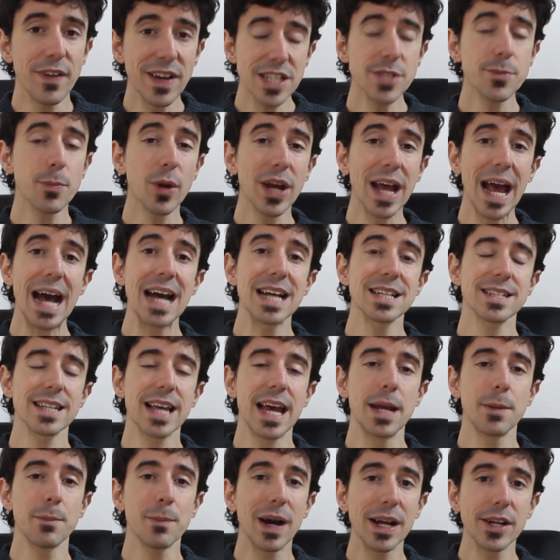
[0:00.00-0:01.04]
Facebook ads
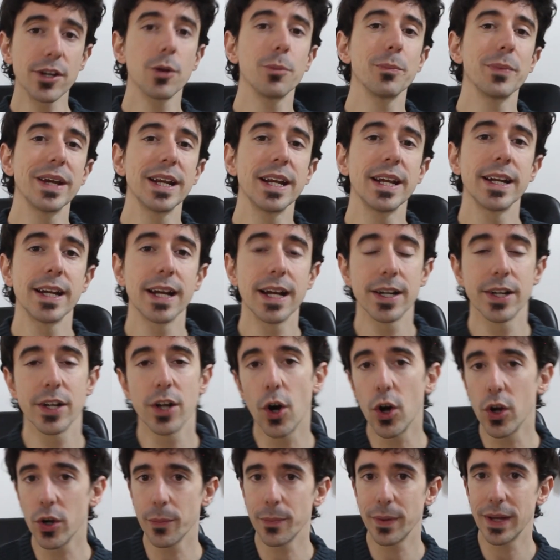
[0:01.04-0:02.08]
and manual bidding and
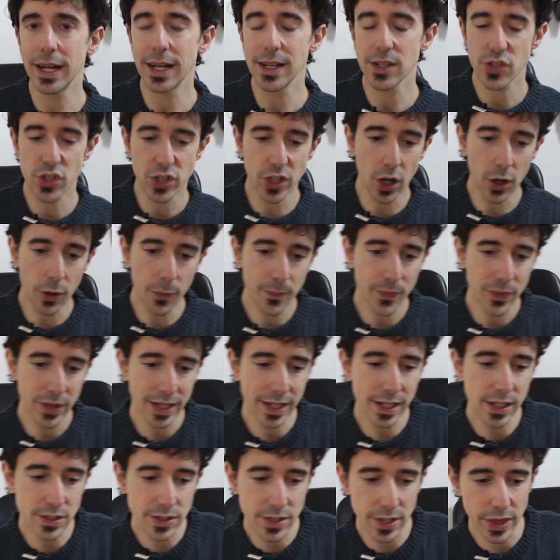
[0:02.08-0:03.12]
auto bidding. So
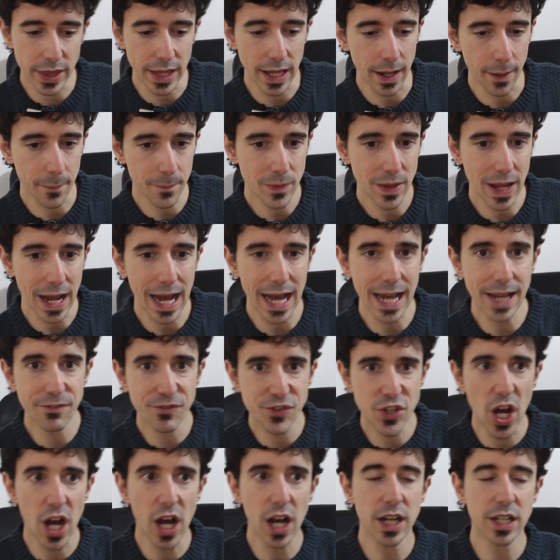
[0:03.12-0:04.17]
here's the thing.
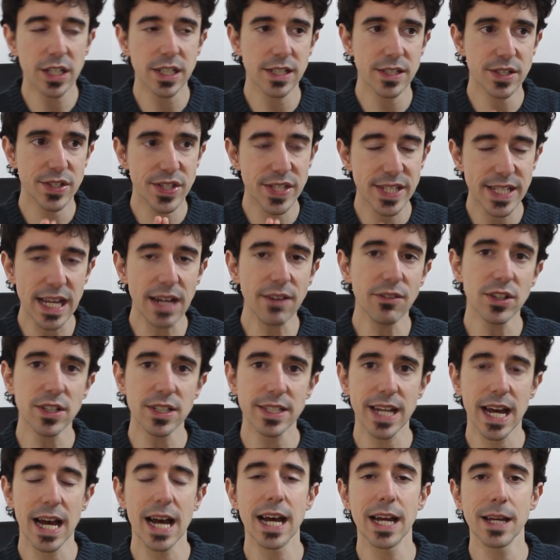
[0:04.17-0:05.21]
I've talked several
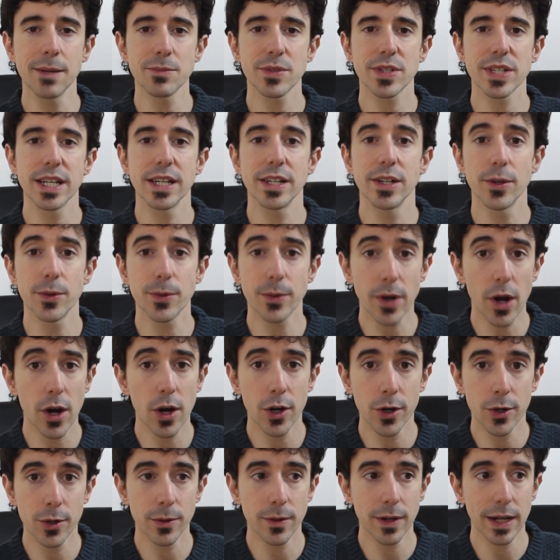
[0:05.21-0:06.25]
times in a
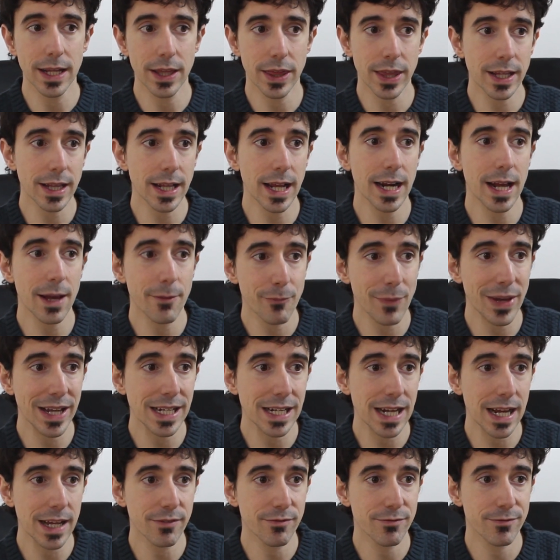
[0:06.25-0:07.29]
row. I think that I've
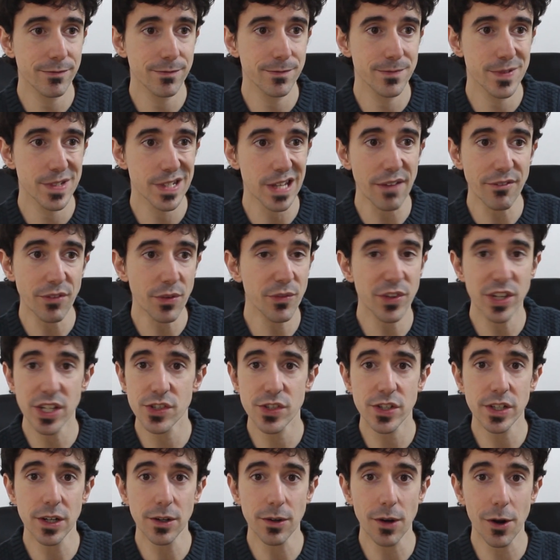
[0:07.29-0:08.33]
made like 7
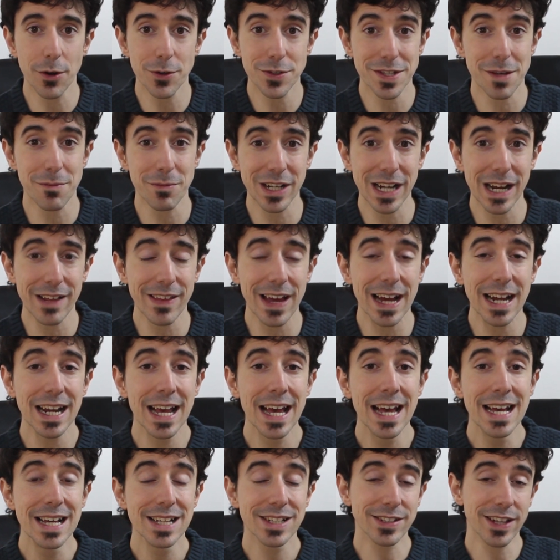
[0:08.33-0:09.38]
videos in a row, something like that,
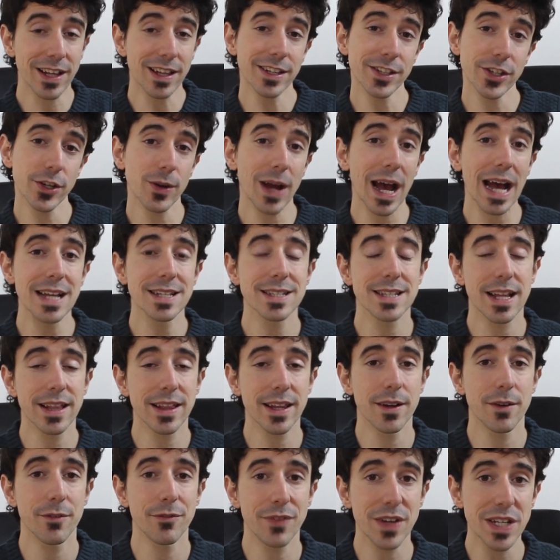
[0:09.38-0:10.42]
telling you guys that
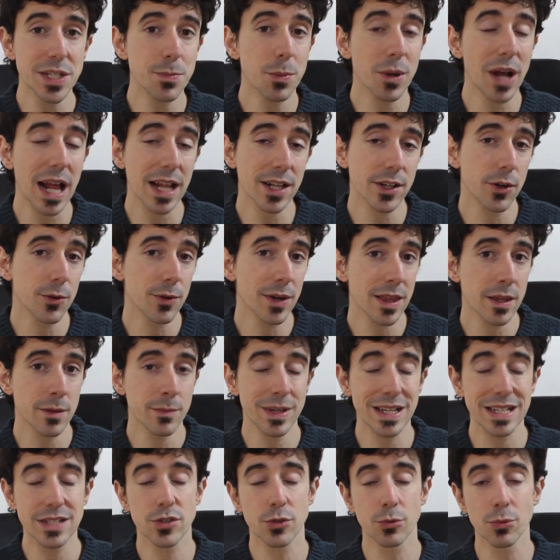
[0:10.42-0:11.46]
the Facebook
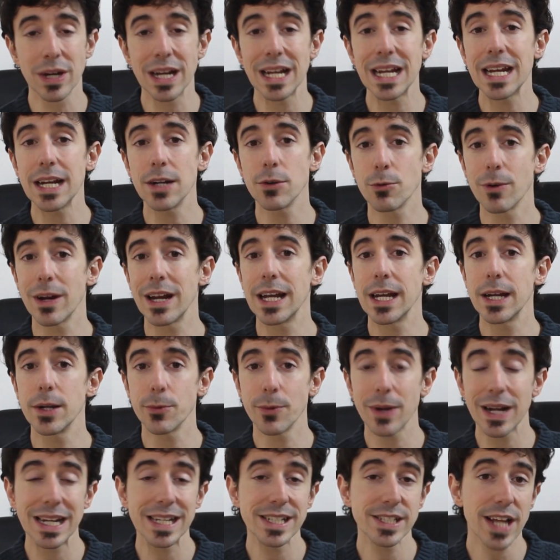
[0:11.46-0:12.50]
algorithm is
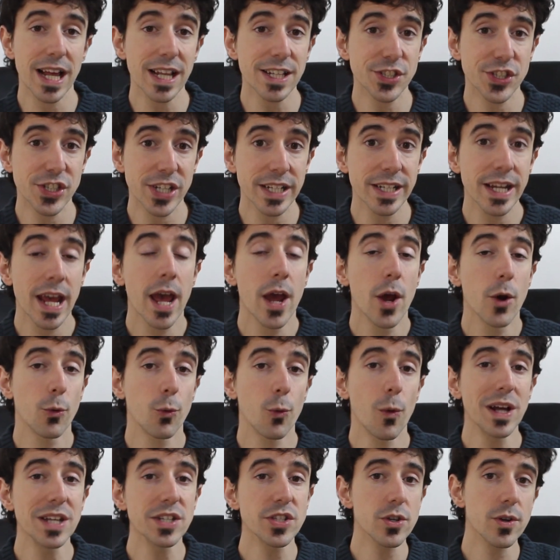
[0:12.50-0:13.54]
really intelligent
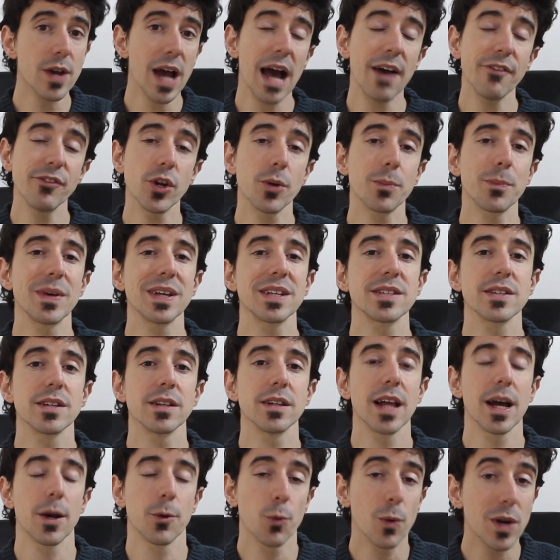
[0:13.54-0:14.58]
once you have your
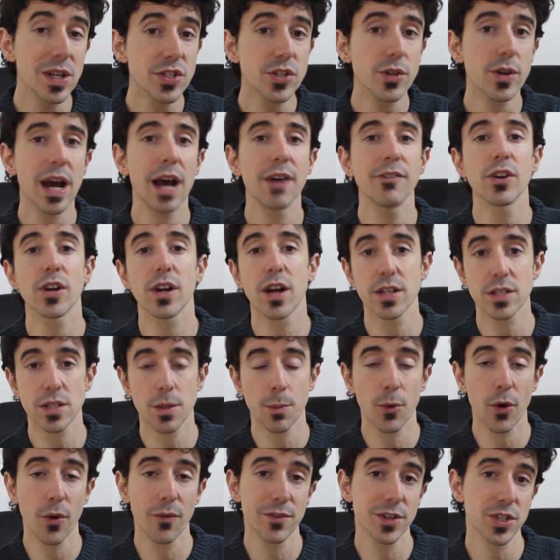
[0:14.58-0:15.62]
pixel and once you have your
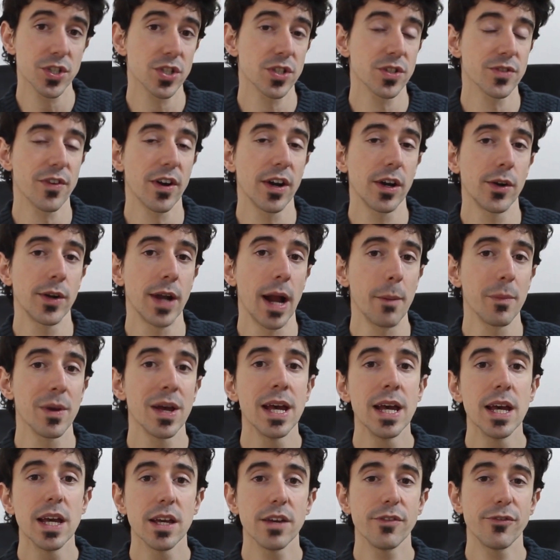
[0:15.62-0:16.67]
custom conversions firing up.
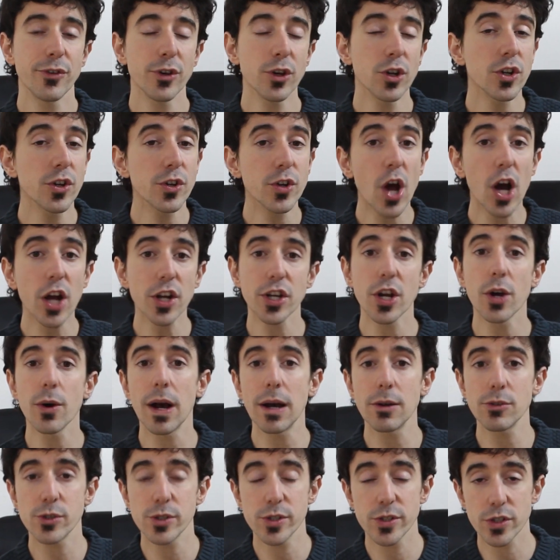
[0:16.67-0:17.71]
If you do not know
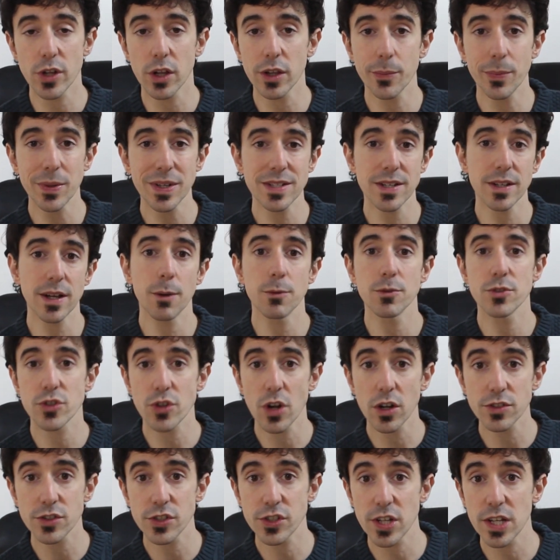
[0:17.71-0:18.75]
how to install the pixel, I would
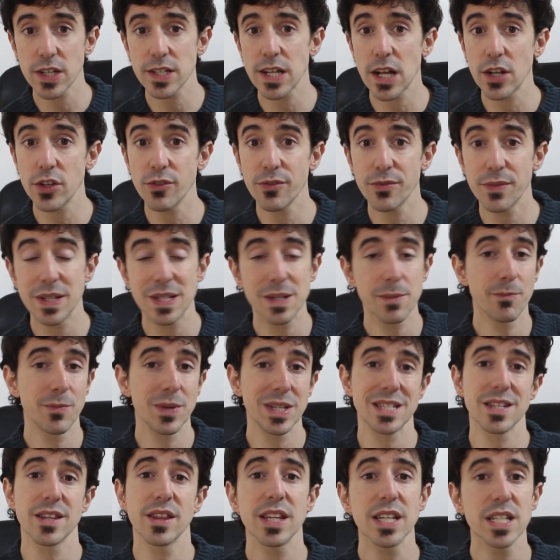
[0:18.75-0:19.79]
strongly suggest that you
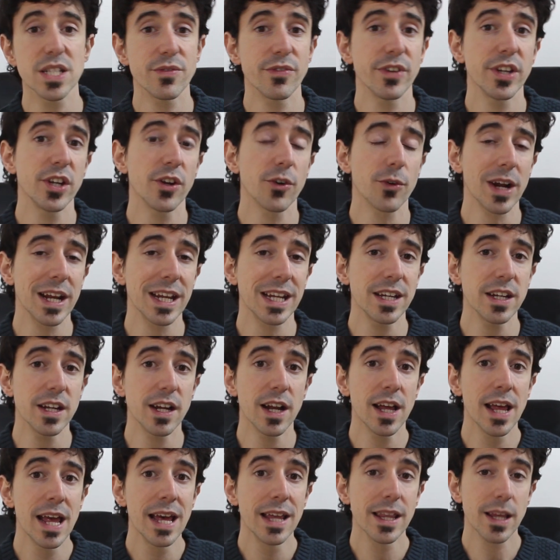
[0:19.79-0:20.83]
visit this video right
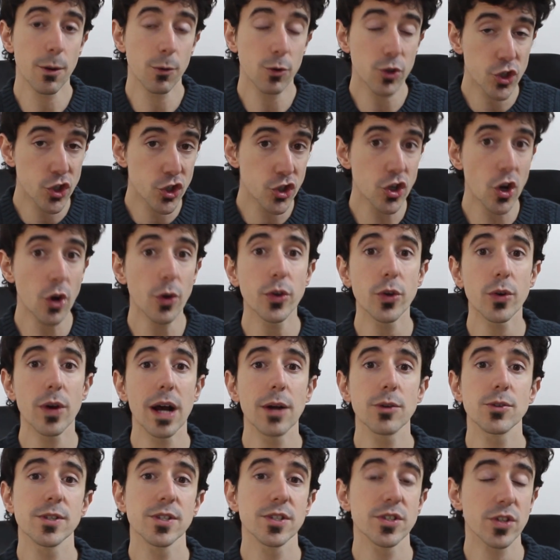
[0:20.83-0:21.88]
here that will show you
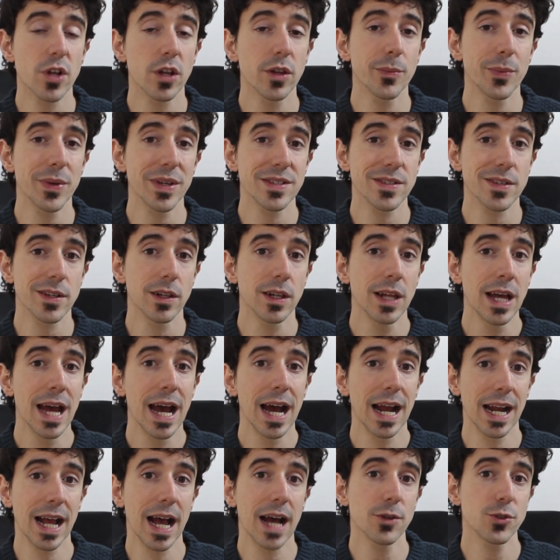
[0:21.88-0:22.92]
how to install the pixel
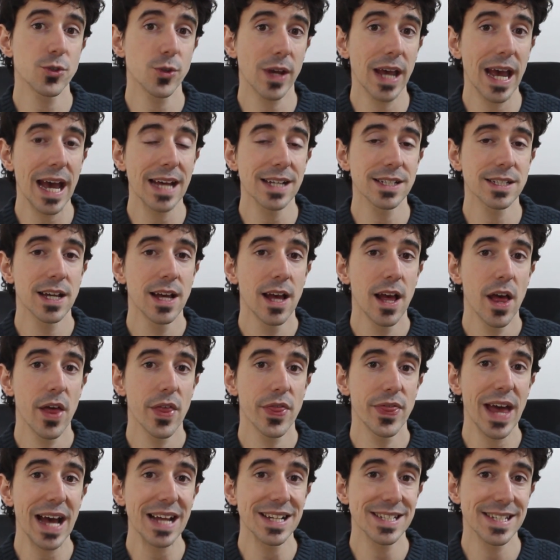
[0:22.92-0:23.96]
and how to get
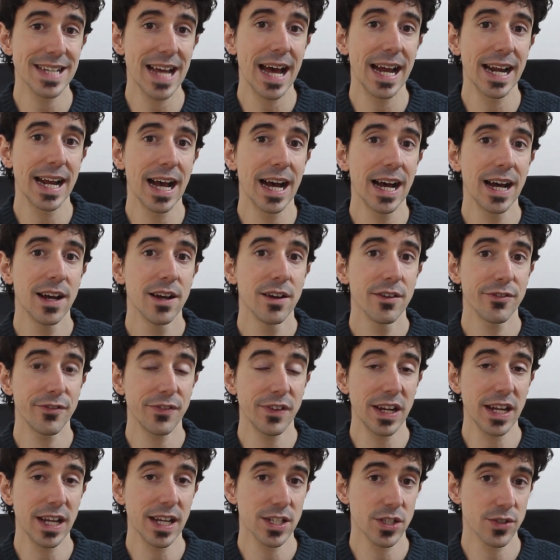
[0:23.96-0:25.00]
that data
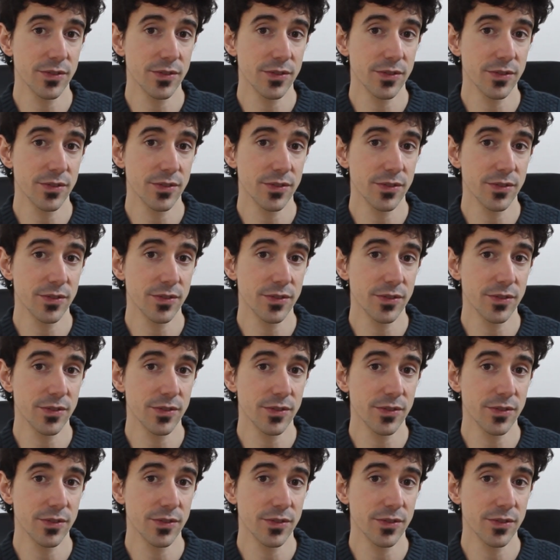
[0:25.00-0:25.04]
fitting